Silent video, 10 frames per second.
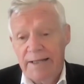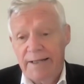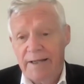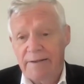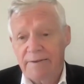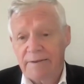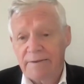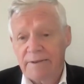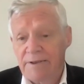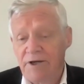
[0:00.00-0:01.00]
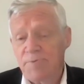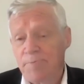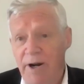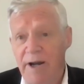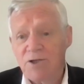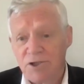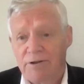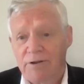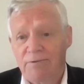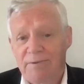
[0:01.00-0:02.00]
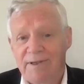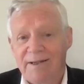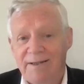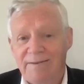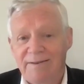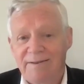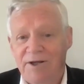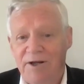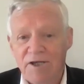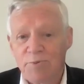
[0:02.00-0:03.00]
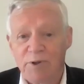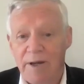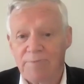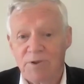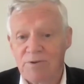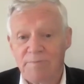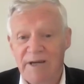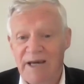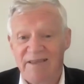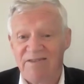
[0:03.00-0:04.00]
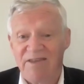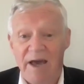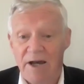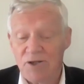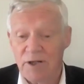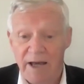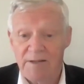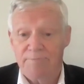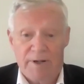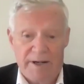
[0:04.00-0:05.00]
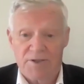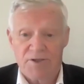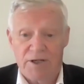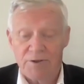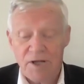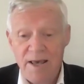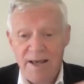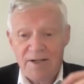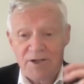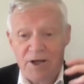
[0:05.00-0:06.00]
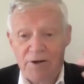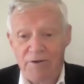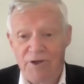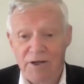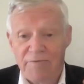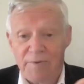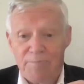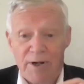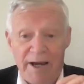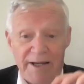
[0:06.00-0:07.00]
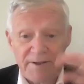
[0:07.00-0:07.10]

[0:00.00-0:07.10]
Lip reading: And each brain cell connects with up to about 1,000 other brain cells. So you've got to think of the brain